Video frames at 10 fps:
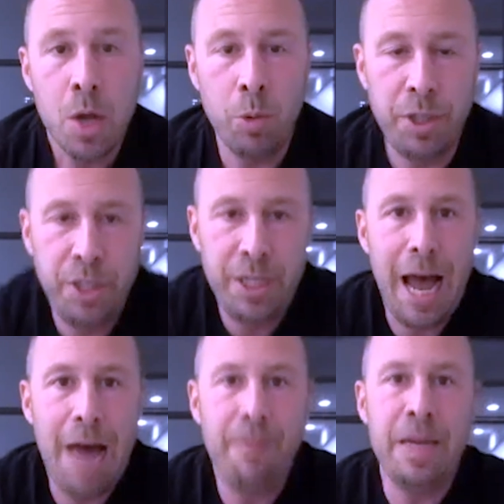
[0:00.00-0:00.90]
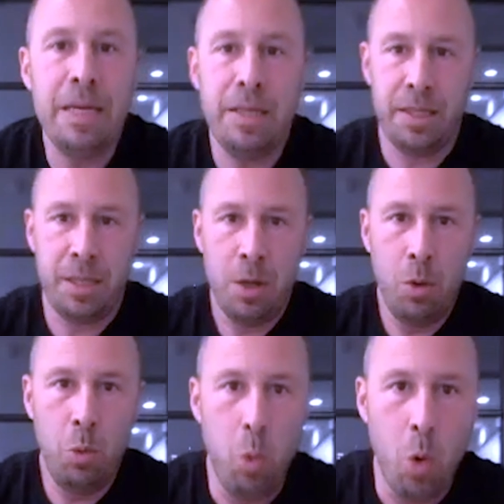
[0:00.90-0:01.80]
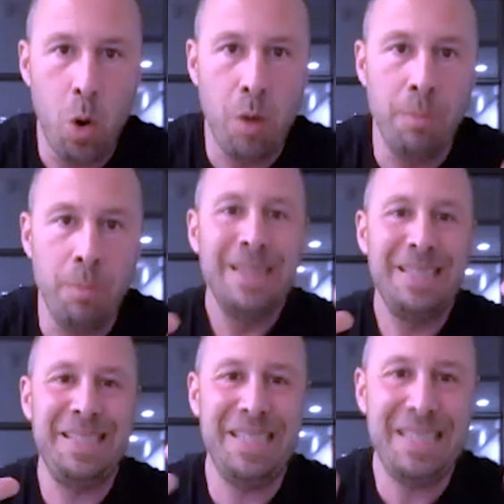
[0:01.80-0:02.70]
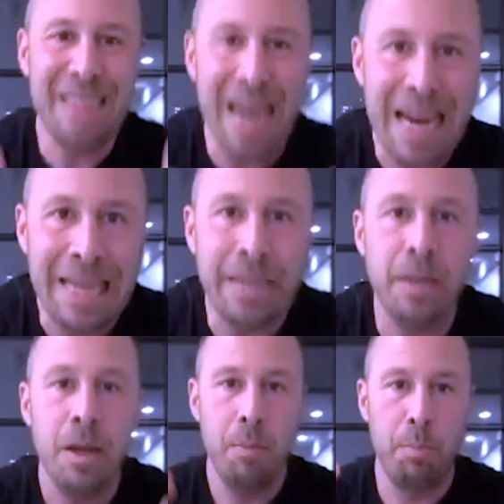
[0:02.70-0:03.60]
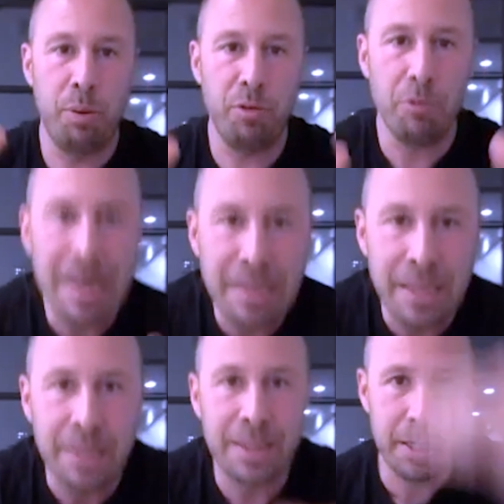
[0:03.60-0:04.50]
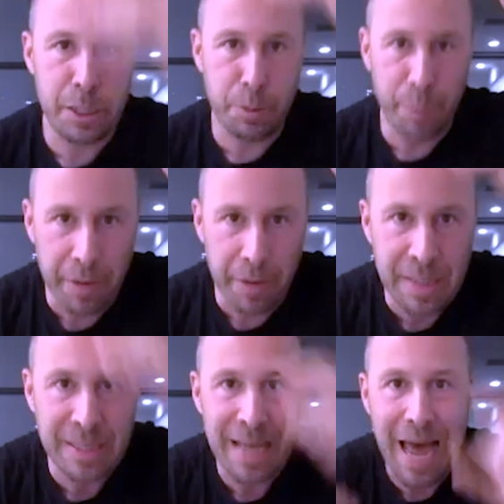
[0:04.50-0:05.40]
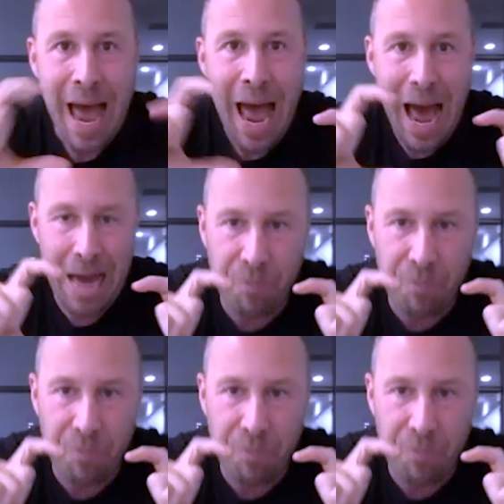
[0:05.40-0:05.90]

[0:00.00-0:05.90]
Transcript: which is having this warm, sane, present experience at a